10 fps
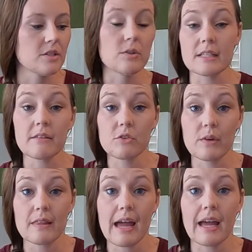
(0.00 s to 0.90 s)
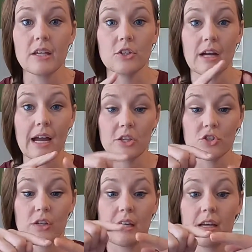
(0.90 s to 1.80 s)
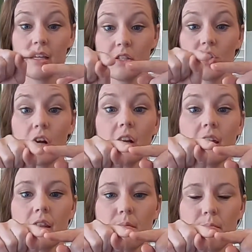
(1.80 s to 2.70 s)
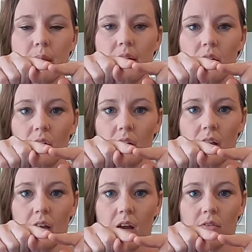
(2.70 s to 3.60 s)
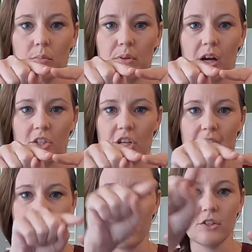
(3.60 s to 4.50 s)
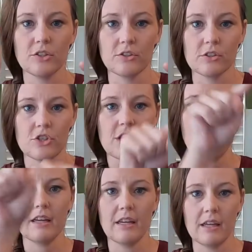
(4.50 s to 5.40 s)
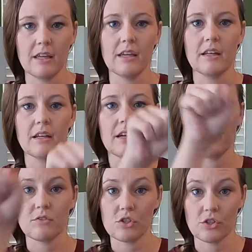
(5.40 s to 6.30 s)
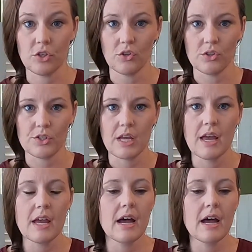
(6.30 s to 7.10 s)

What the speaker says: So instead of doing that, you're actually starting in the middle of a project and you're crocheting in kind of circles.